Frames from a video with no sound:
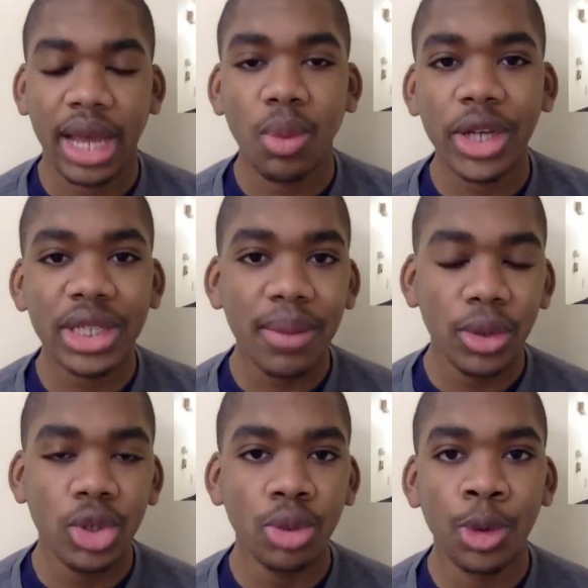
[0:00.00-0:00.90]
And while some
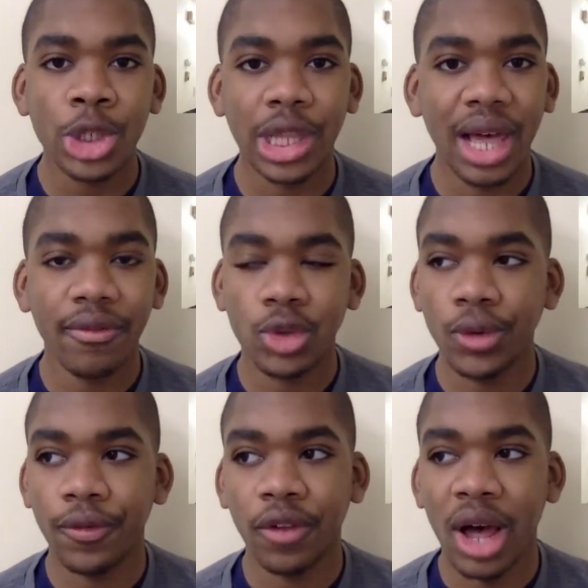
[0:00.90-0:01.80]
YouTubers love
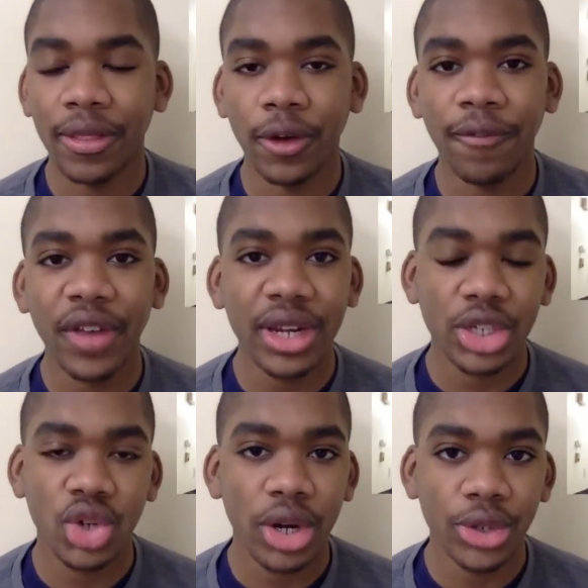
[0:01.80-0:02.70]
to flaunt their fitness
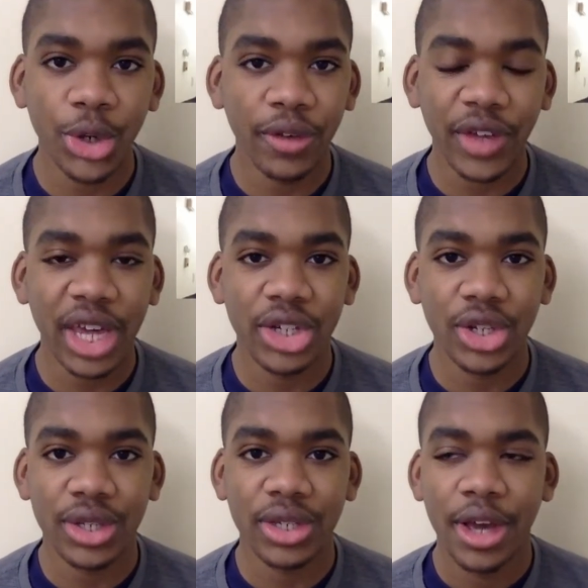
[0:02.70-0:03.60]
trainer
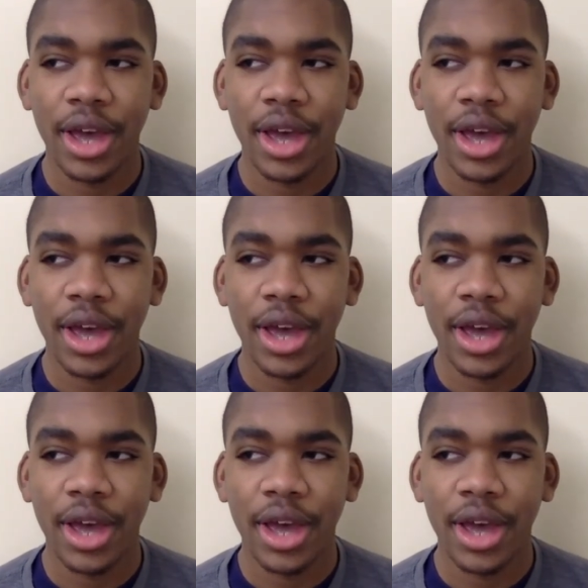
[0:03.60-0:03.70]
certifications,